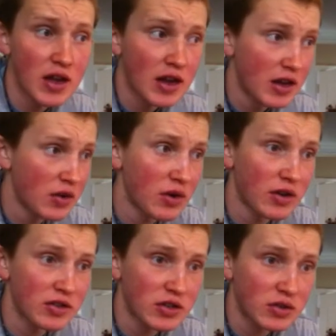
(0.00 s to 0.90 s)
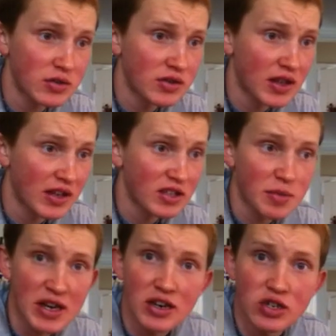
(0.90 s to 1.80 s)
You could also use like
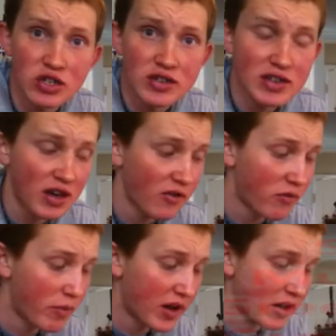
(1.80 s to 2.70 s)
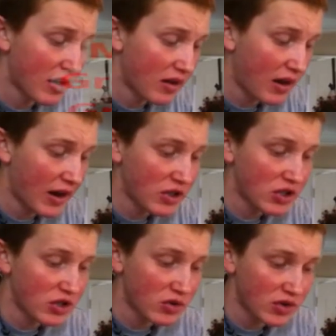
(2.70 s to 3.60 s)
spinach and stuff, but I just
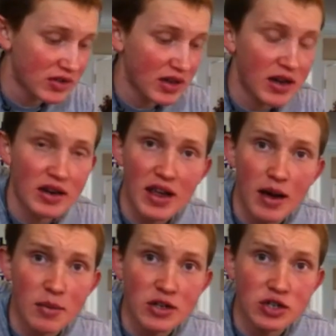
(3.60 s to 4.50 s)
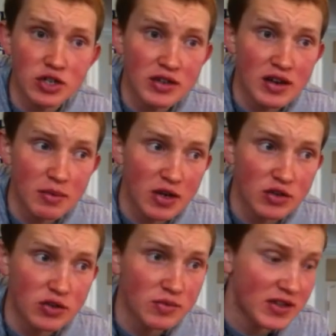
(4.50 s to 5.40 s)
used cabbage and
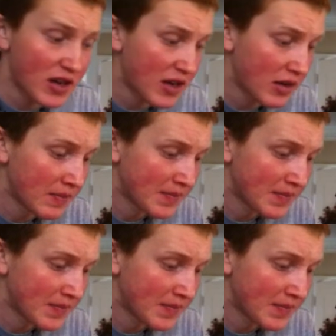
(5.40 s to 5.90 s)
mushrooms today,